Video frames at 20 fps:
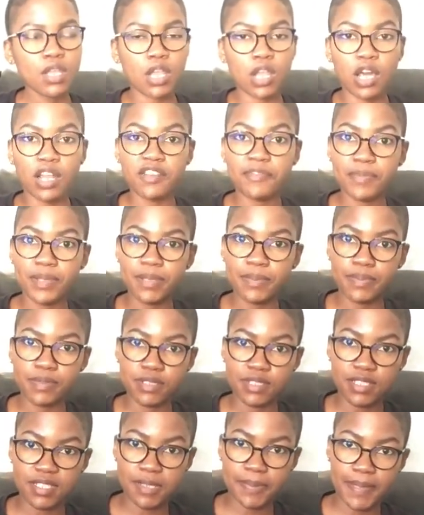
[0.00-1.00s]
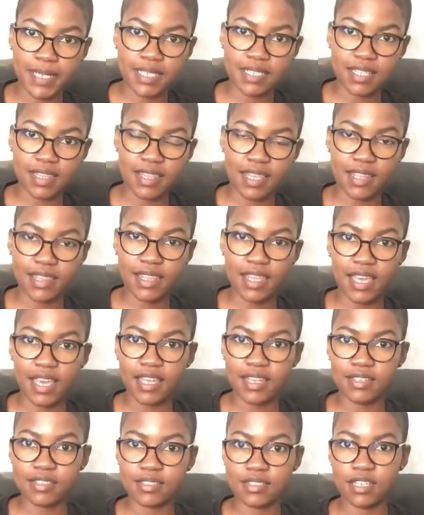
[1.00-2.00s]
a lot of people suspected that they
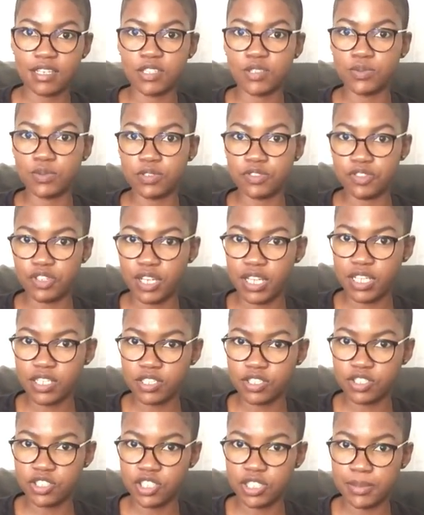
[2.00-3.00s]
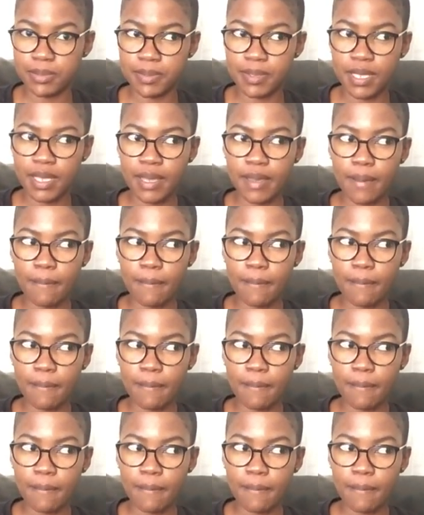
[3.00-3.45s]
had a sexual relationship,